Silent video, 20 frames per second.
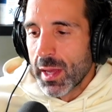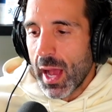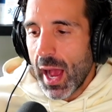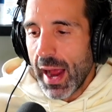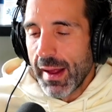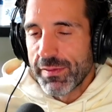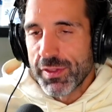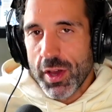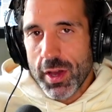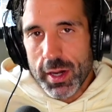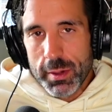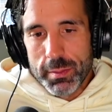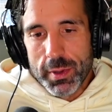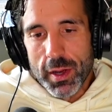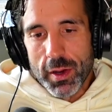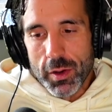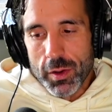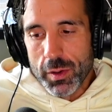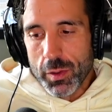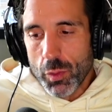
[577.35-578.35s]
I've thought
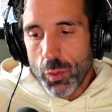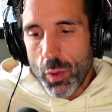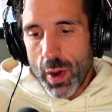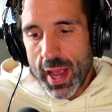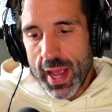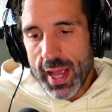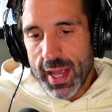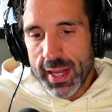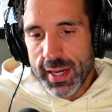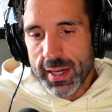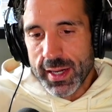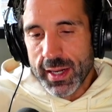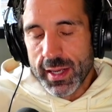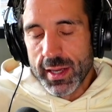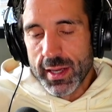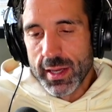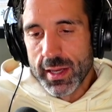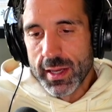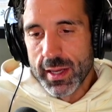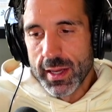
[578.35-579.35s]
about when,
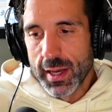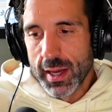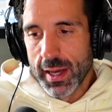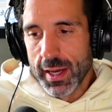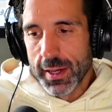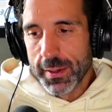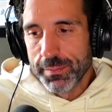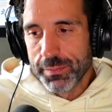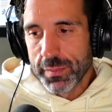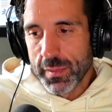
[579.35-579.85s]
um,